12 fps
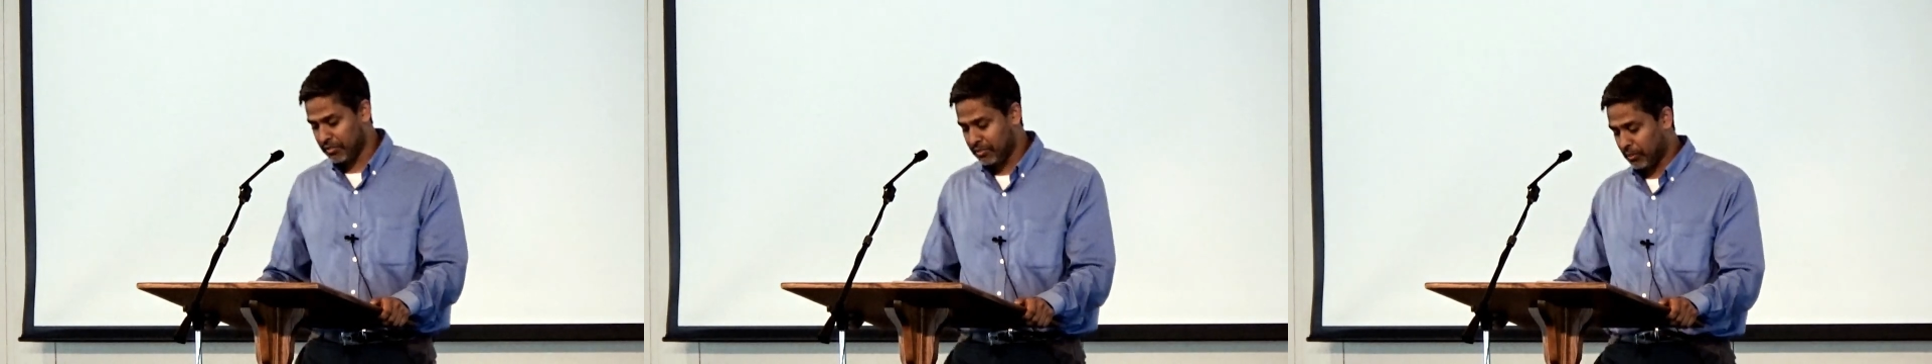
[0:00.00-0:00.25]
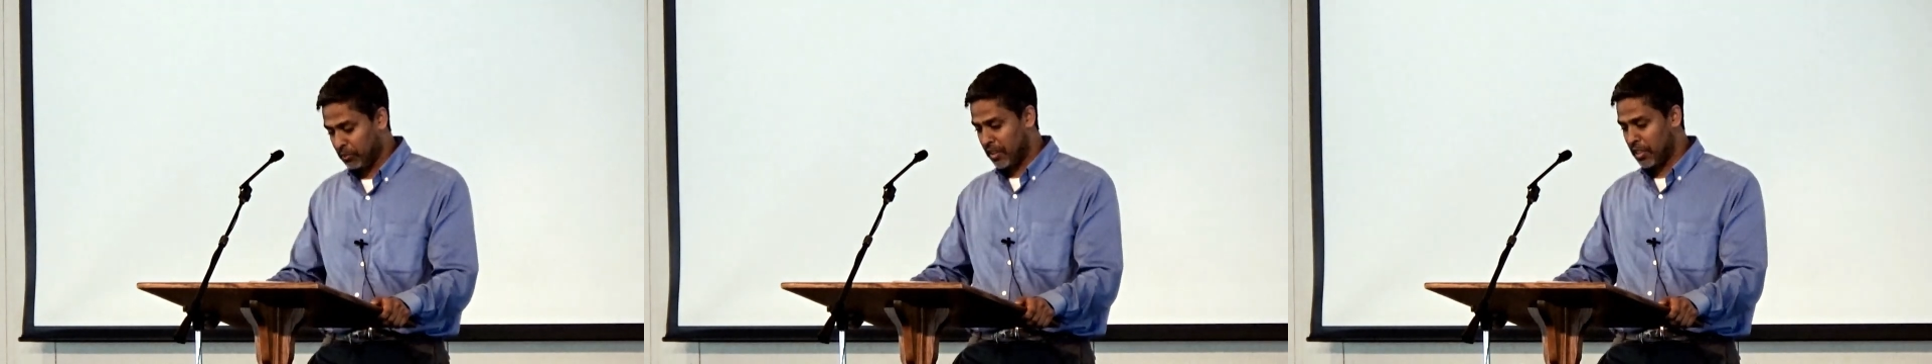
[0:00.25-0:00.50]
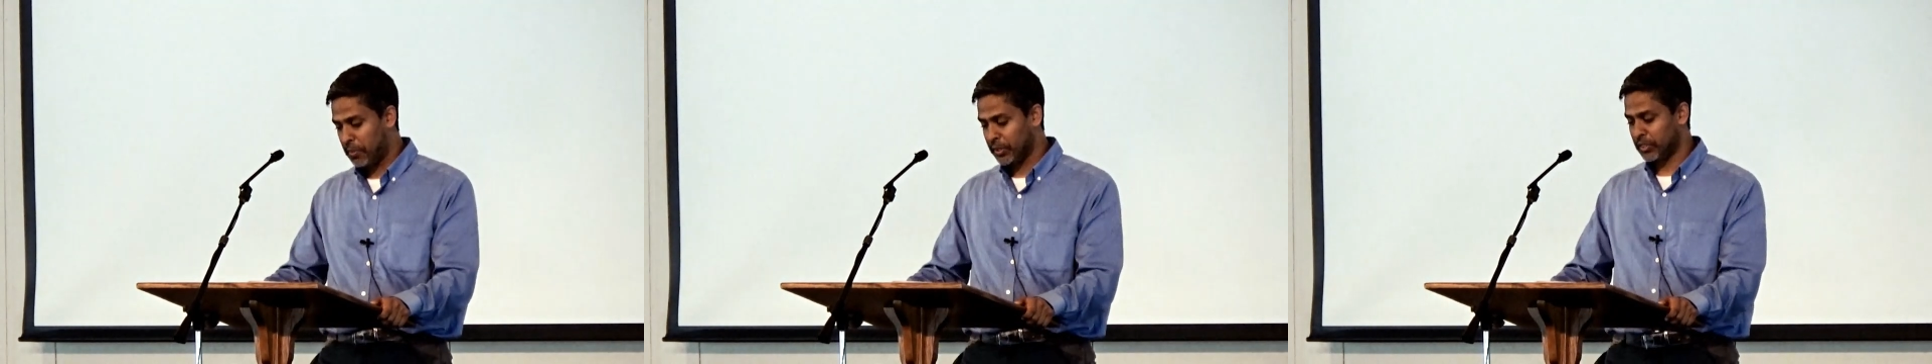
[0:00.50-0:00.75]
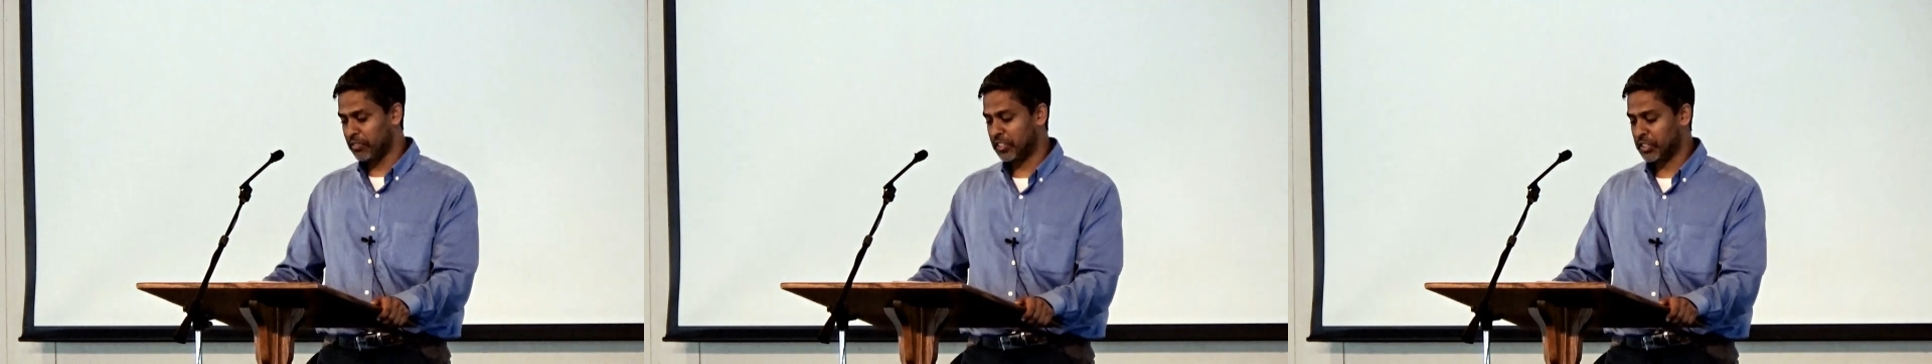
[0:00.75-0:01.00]
from one of the
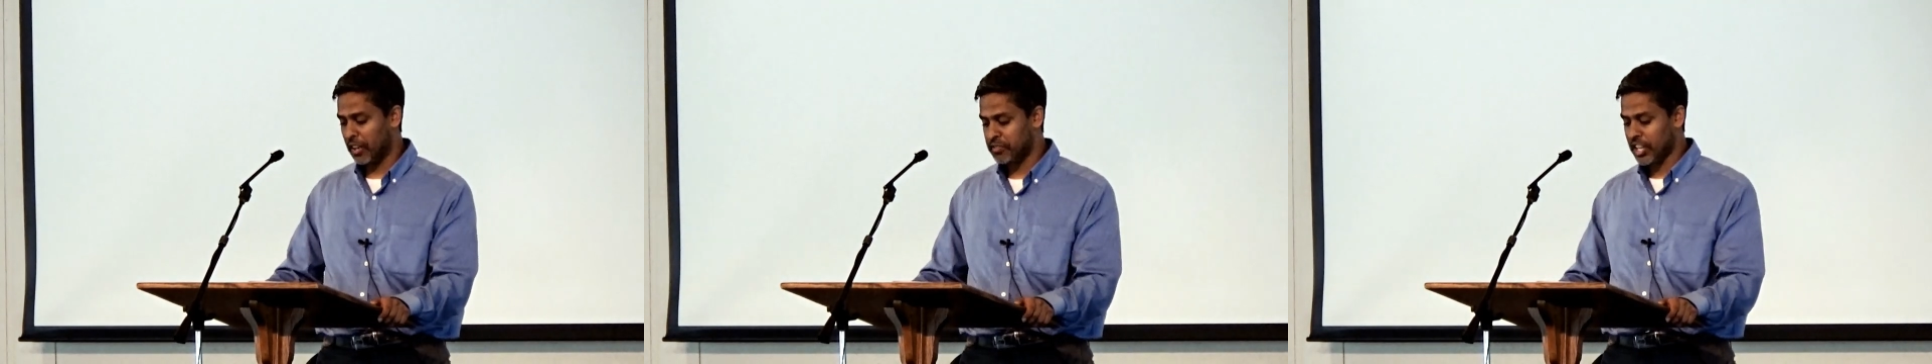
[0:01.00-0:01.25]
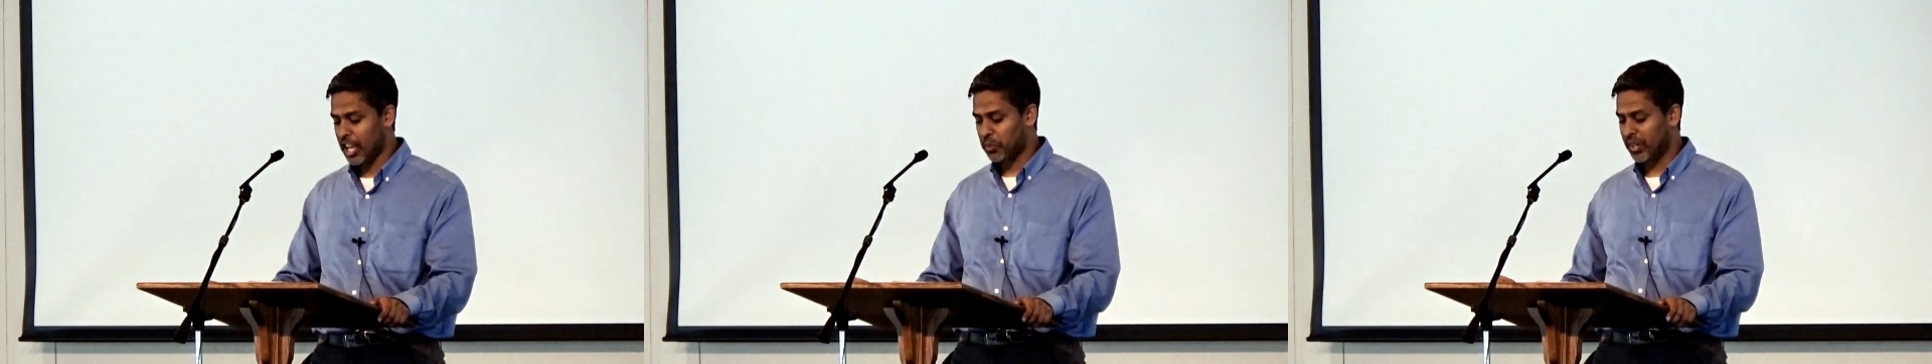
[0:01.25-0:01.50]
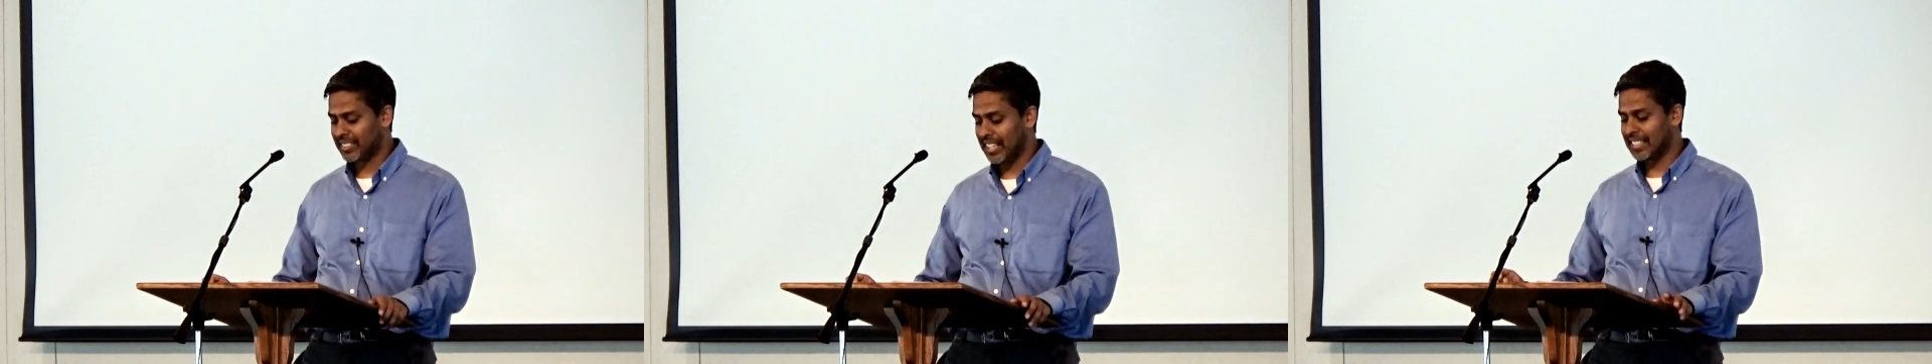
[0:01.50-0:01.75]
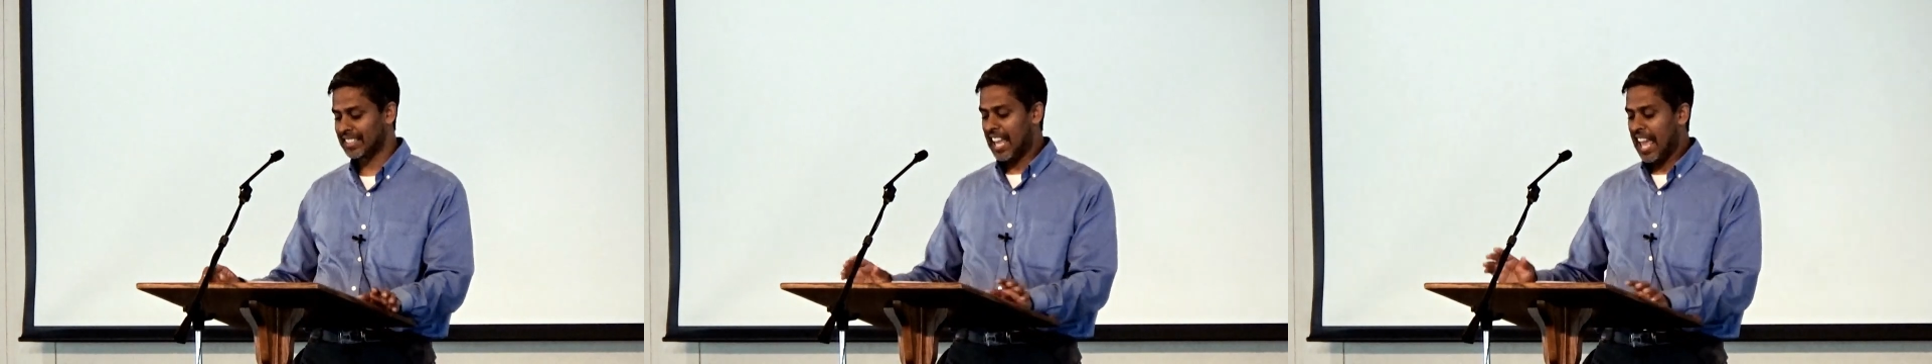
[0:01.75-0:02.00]
epistles of John where he
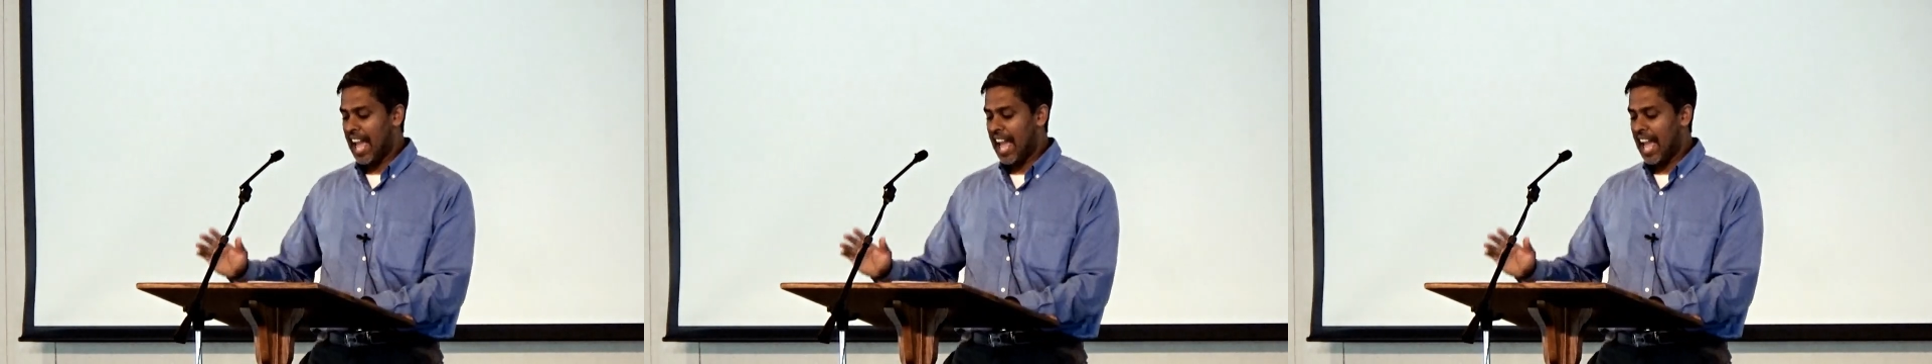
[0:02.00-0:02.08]
says,